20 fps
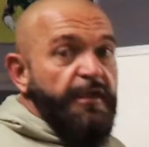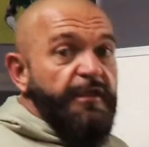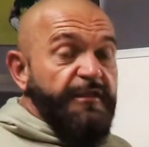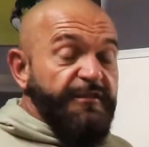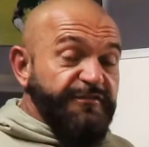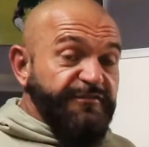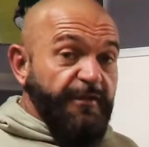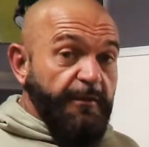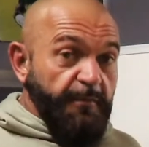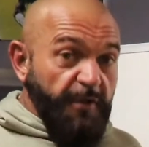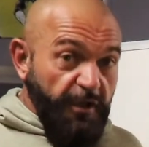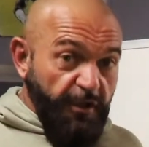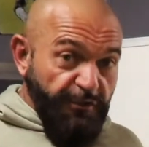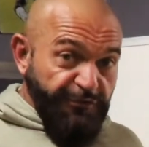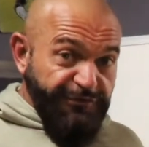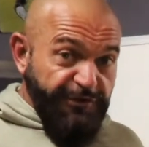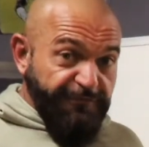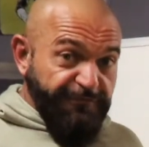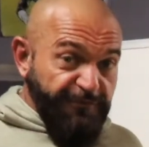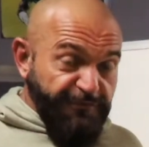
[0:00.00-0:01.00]
is some
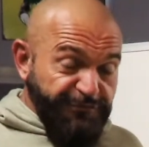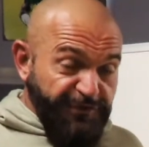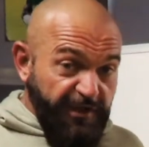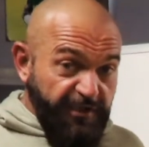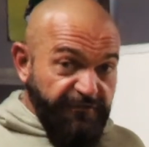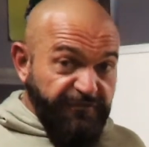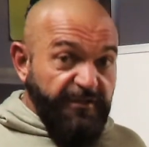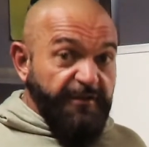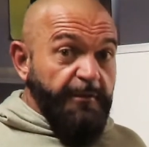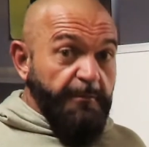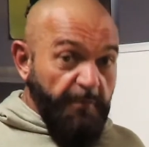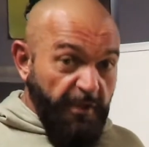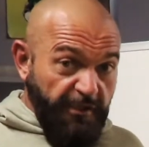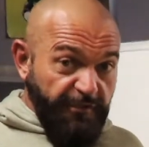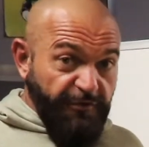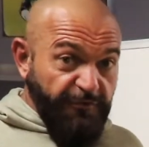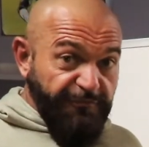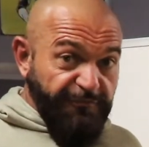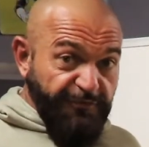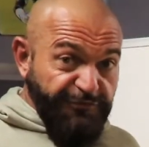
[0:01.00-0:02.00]
ultrafiltration and
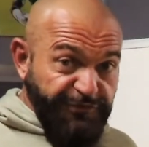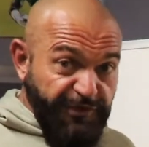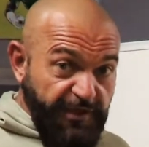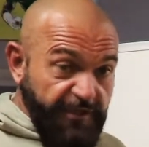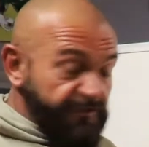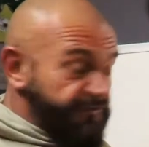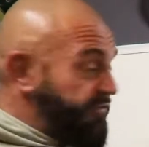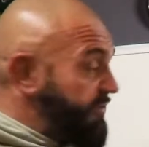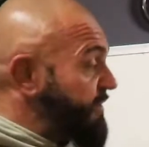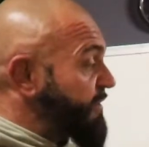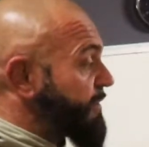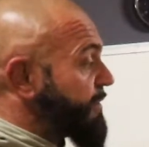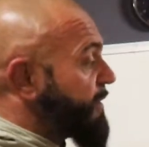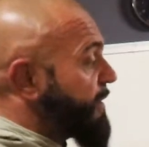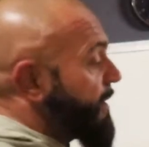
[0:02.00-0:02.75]
microfiltration,